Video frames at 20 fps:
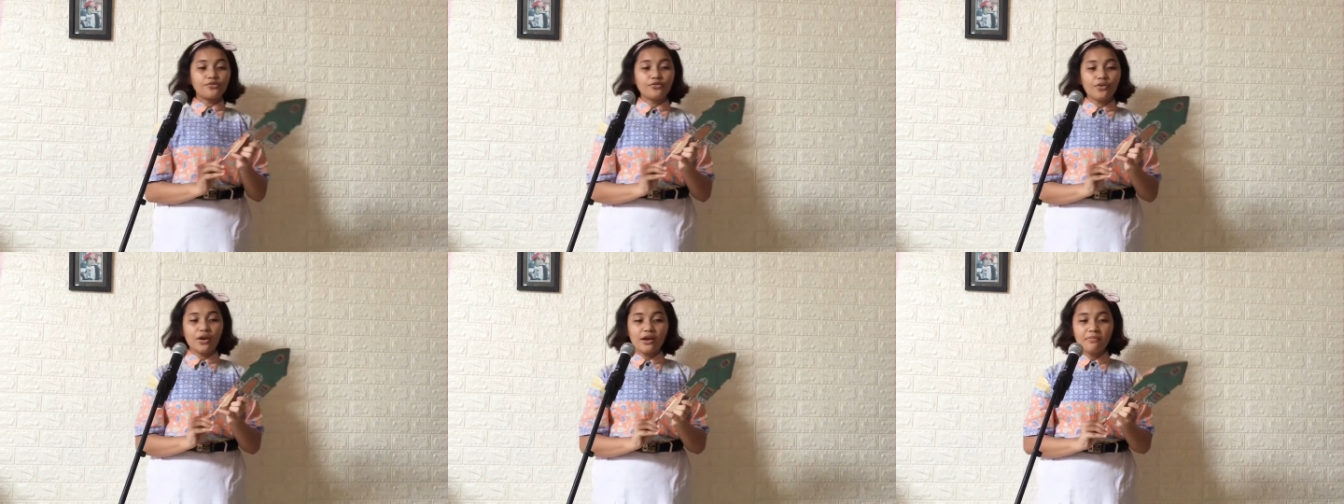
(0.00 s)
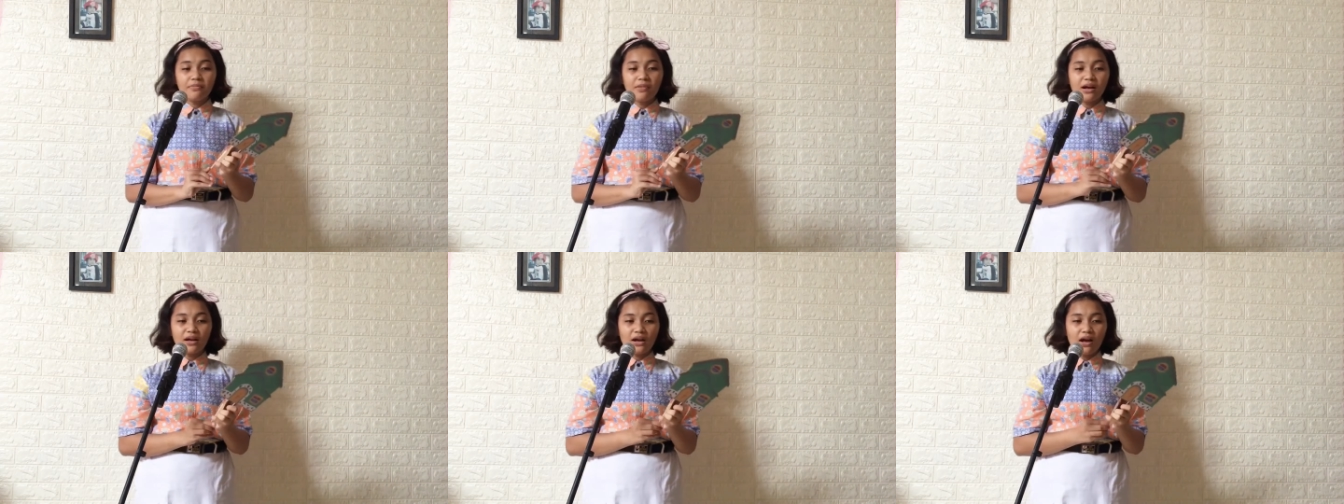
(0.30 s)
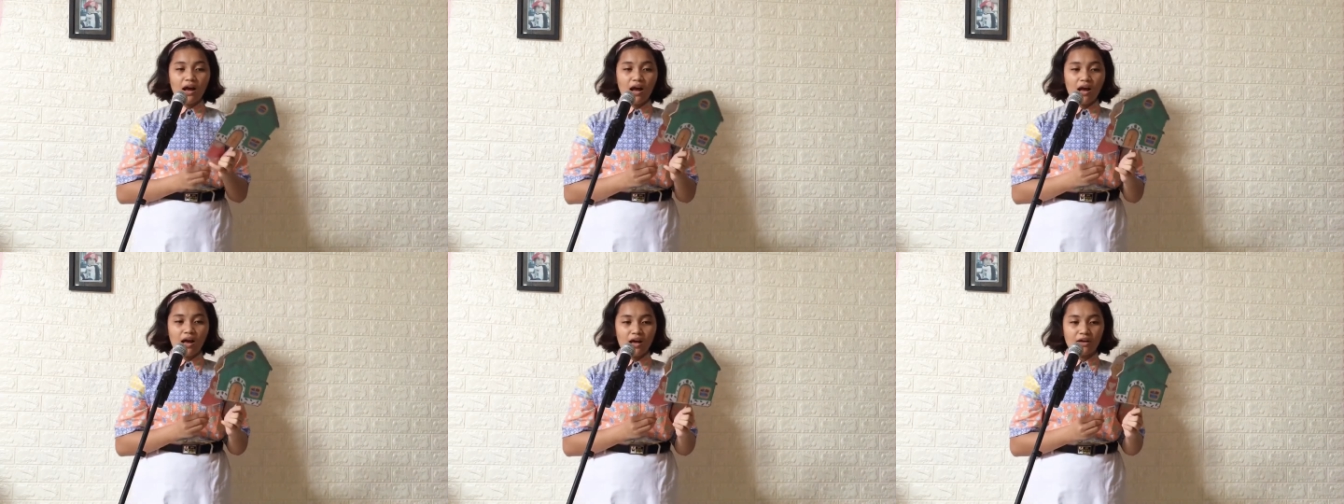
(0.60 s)
grandma
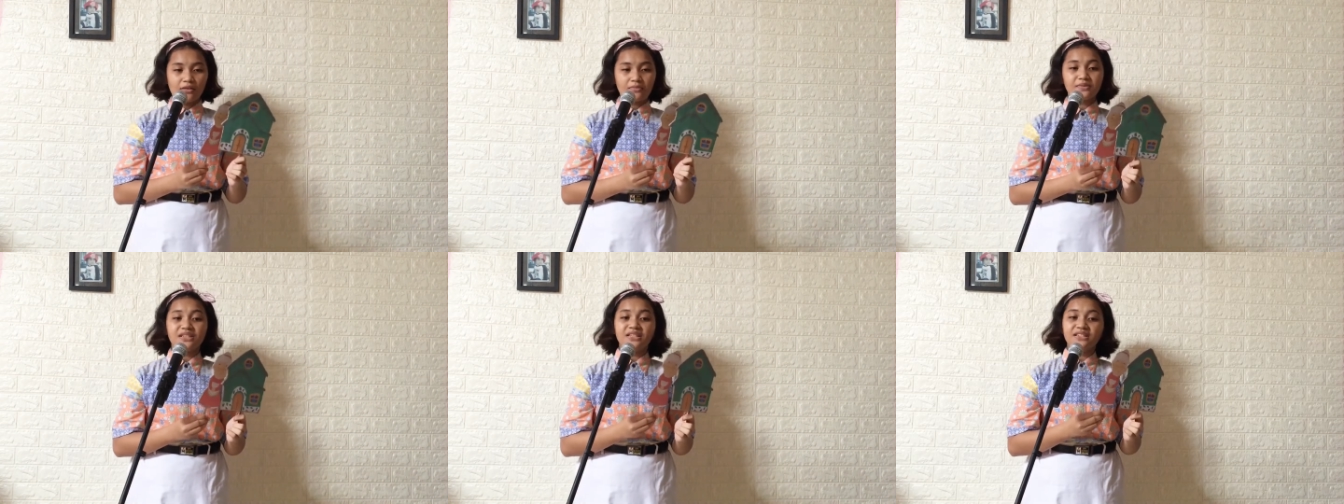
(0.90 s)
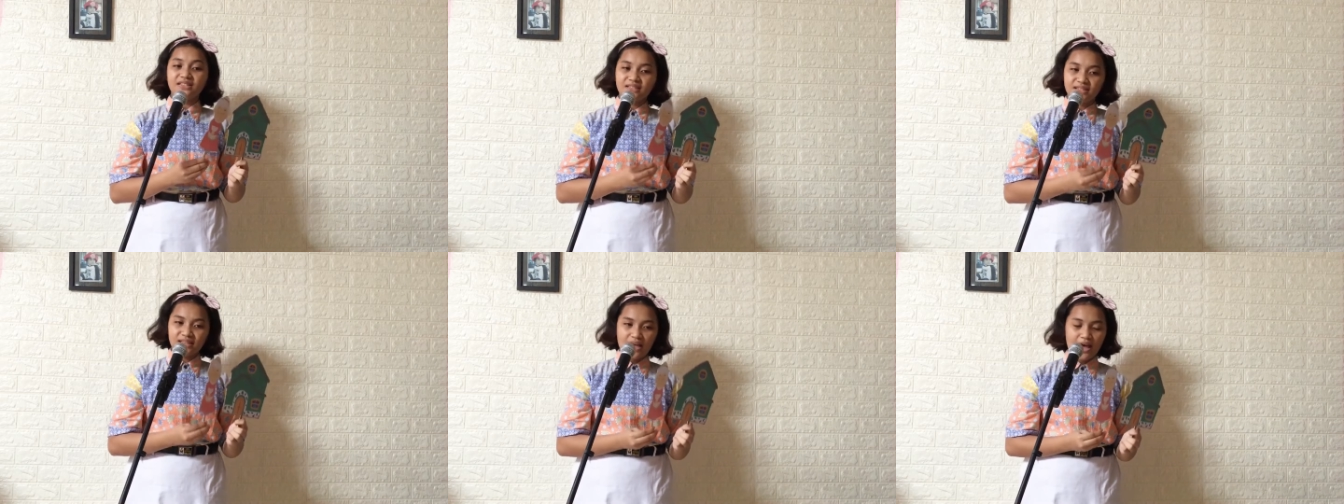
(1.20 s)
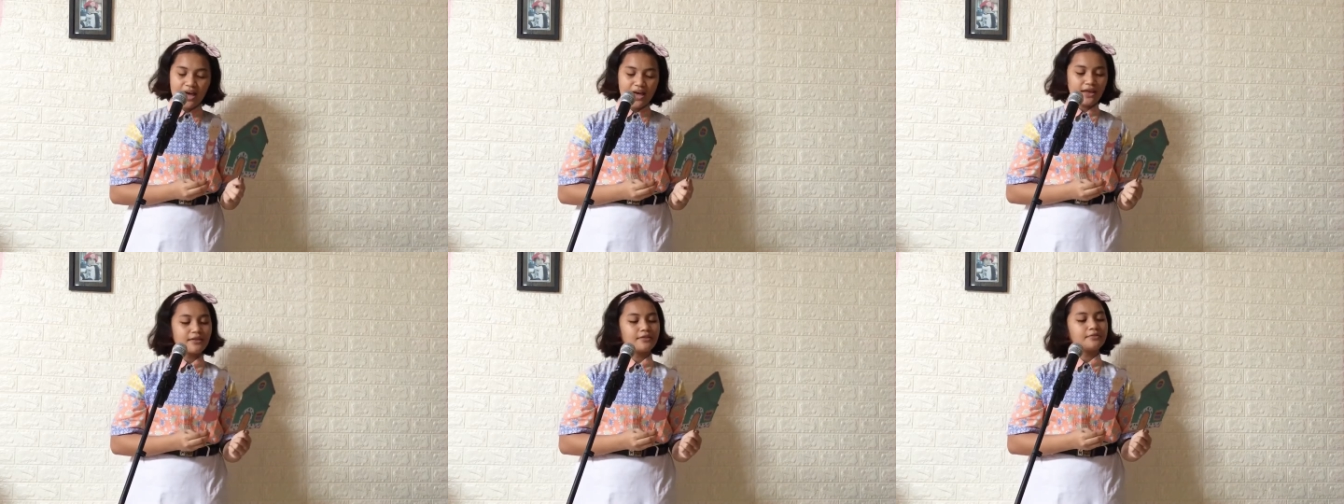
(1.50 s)
comes and
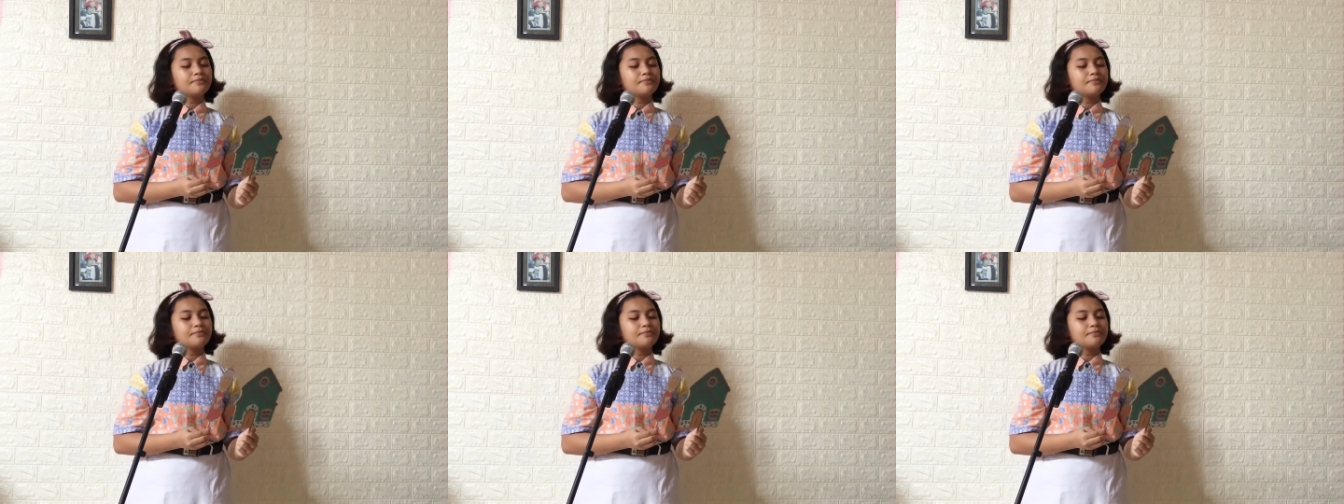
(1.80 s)
said,